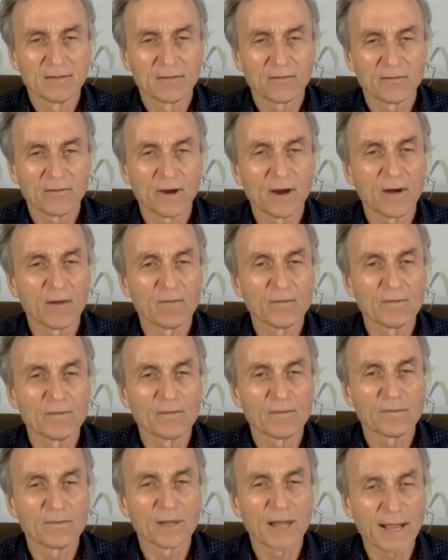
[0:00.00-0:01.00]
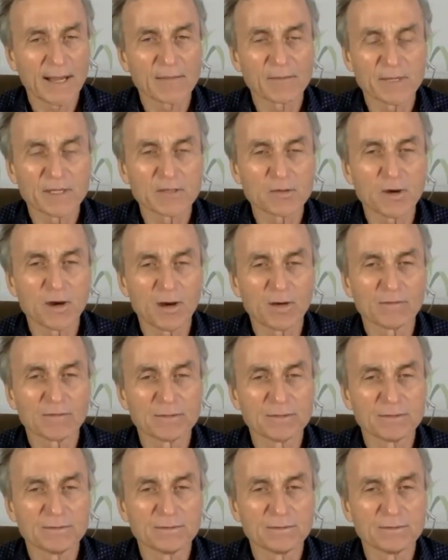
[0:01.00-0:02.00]
from lack of B12.
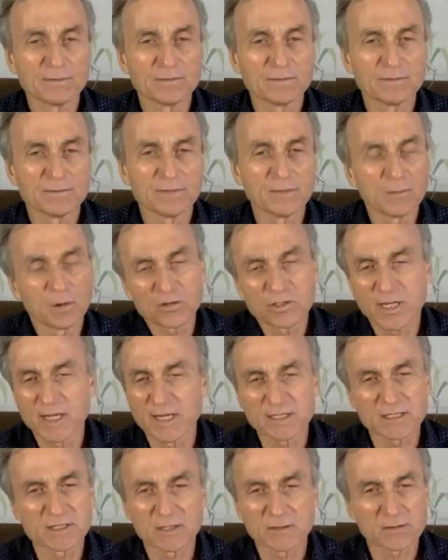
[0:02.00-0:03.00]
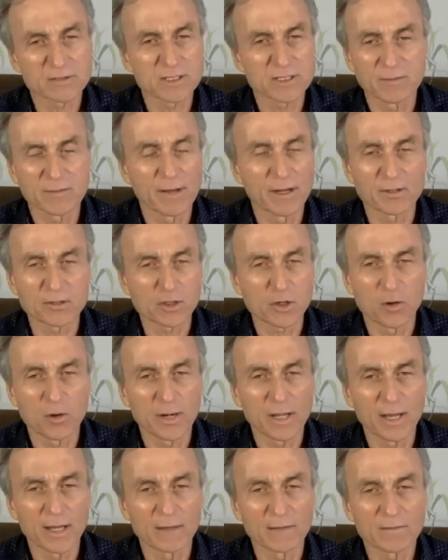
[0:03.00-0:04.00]
In most cases, there's something else
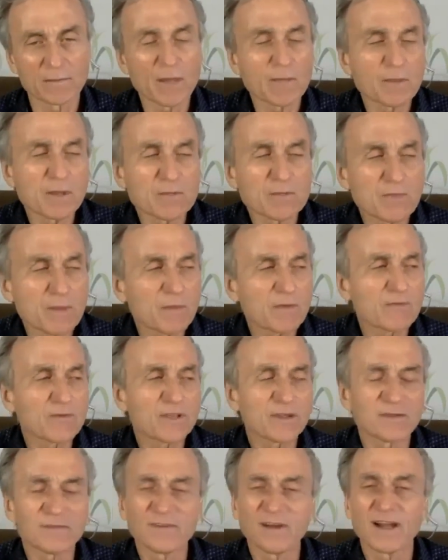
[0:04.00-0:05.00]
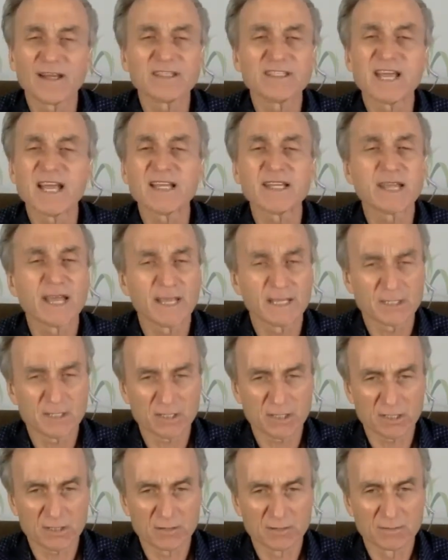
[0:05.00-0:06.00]
going on. Maybe, maybe you can find 10
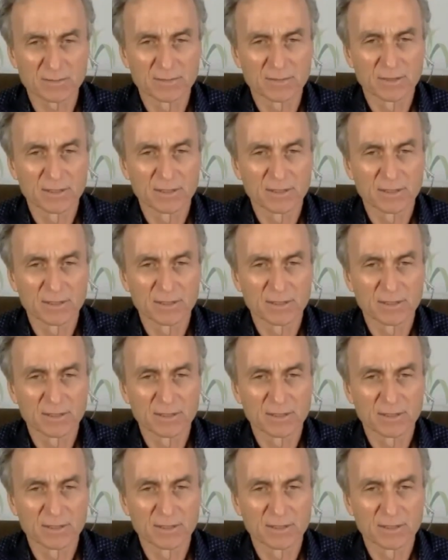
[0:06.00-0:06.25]
cases.